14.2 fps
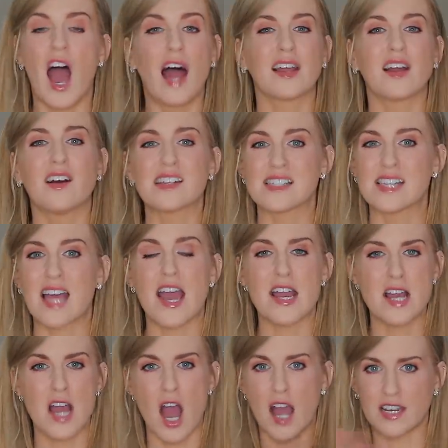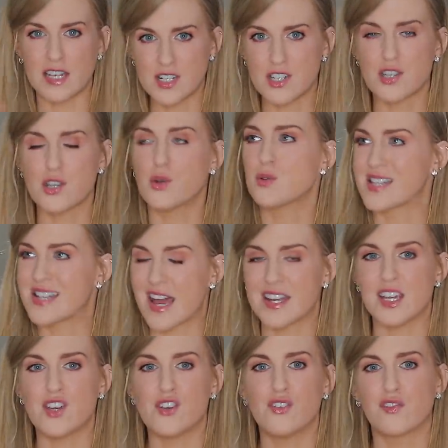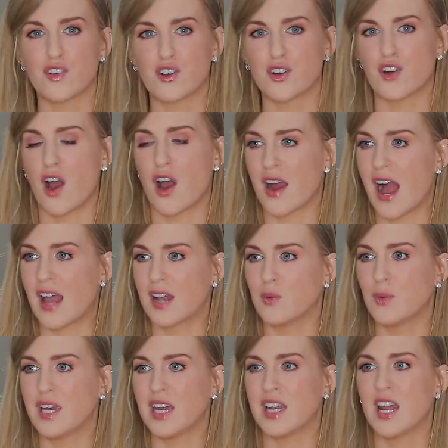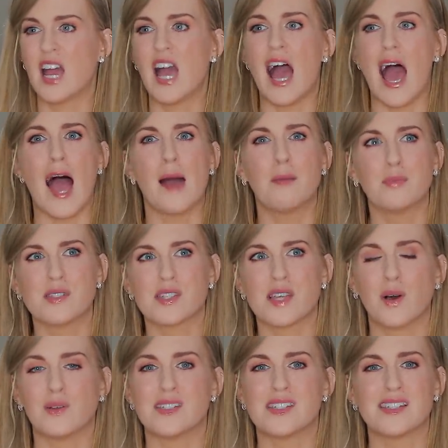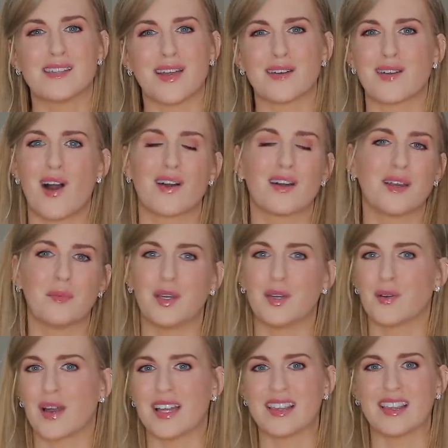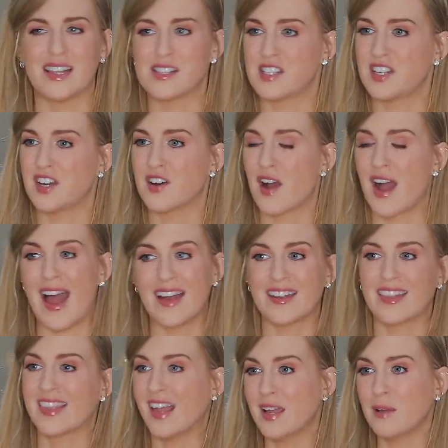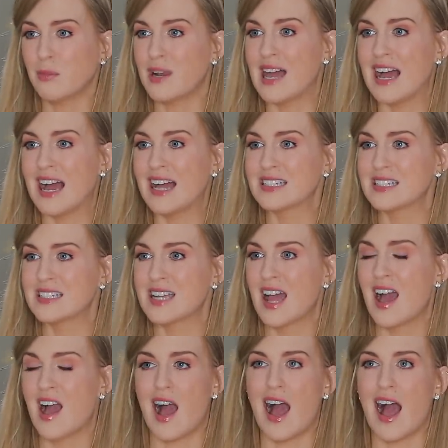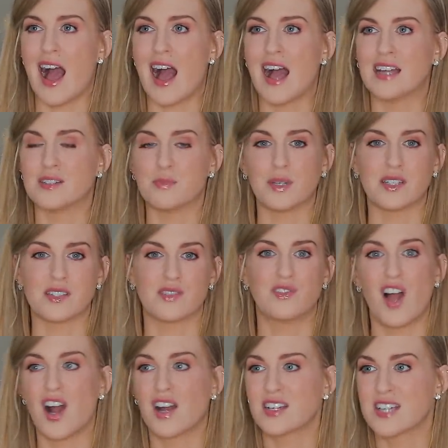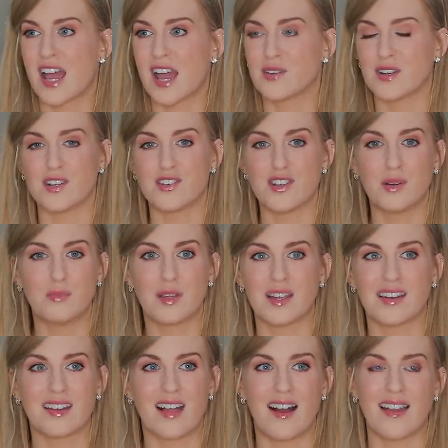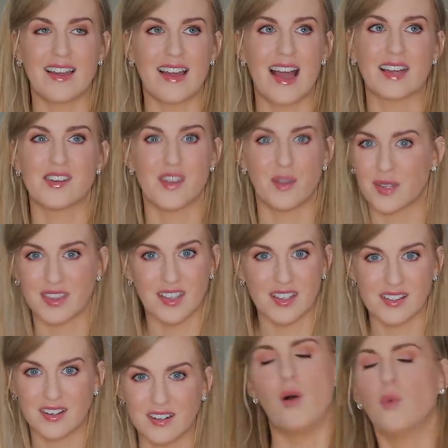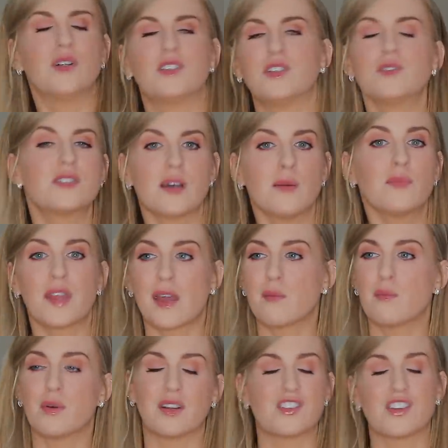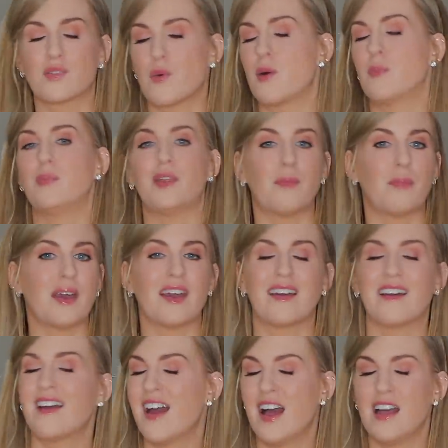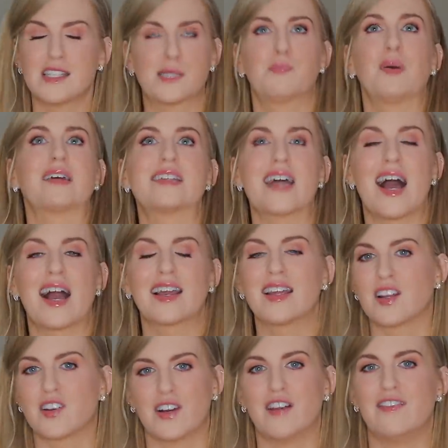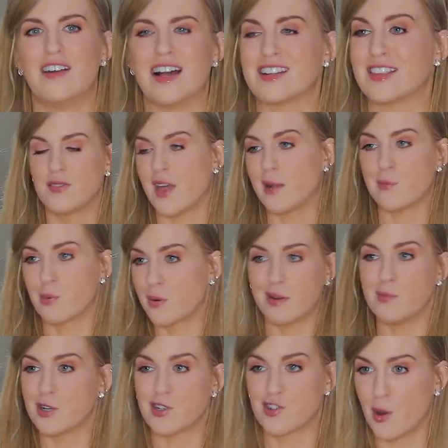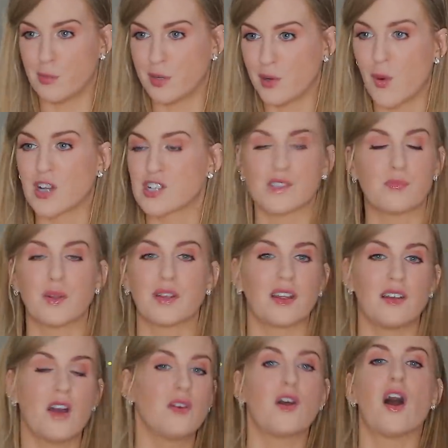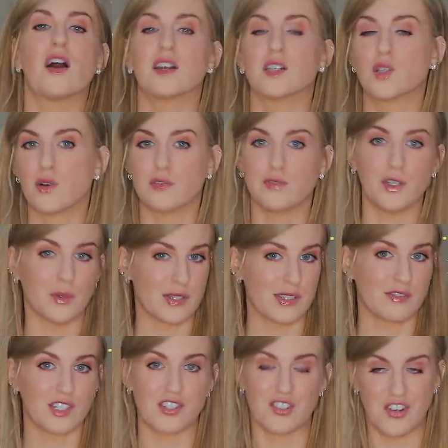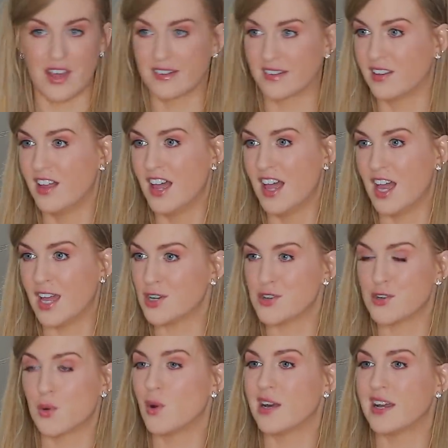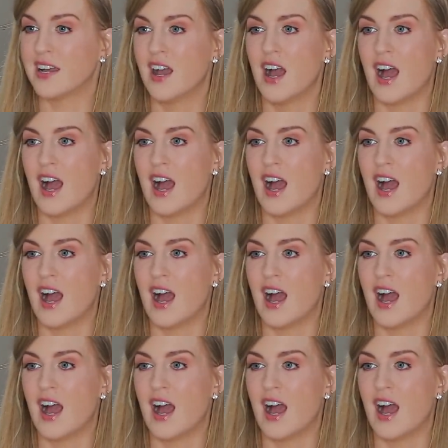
And I gotta say, I need to study you for our Halloween episodes. They're not gonna be great this year. I had a thing planned and because of lockdown in Dublin, I can't do it this year. We'll do something, but it just won't be the big spectacular event that pretty much nobody watches, but I know the hardcore viewers of this channel enjoy.